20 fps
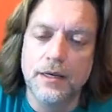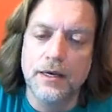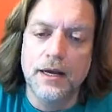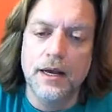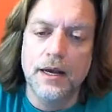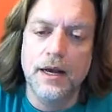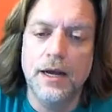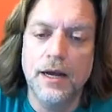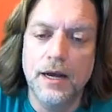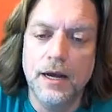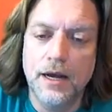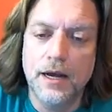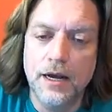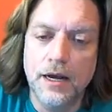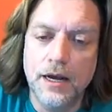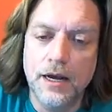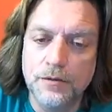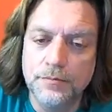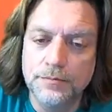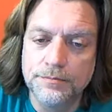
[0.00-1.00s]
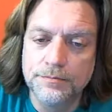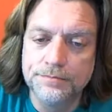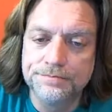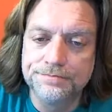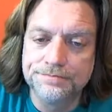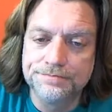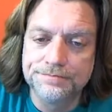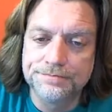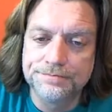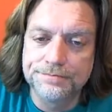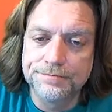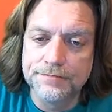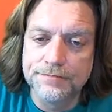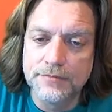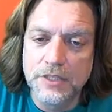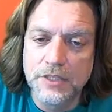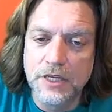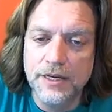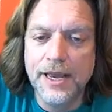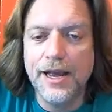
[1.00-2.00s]
Um,
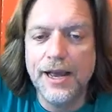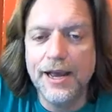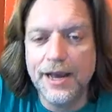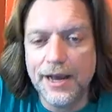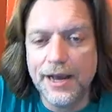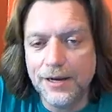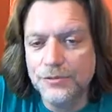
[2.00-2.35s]
yeah,